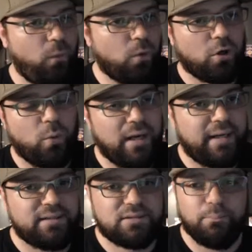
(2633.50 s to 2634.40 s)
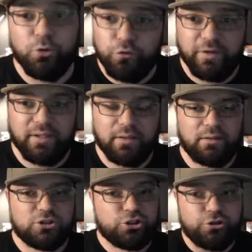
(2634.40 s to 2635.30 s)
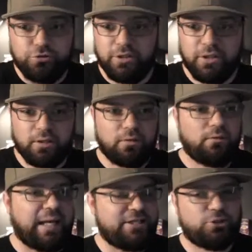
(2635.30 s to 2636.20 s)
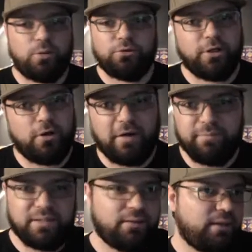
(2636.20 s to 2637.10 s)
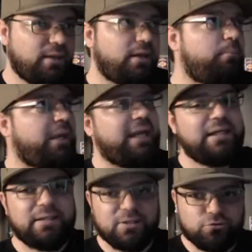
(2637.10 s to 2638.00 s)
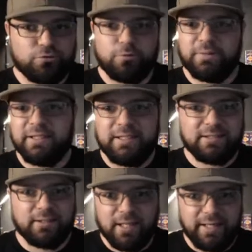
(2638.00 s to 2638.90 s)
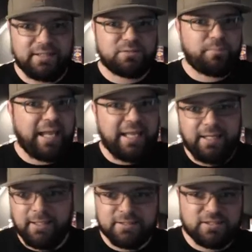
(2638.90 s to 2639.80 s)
work-wise, moving, studio. As you all know, I've been painting this room, getting the lights, hanging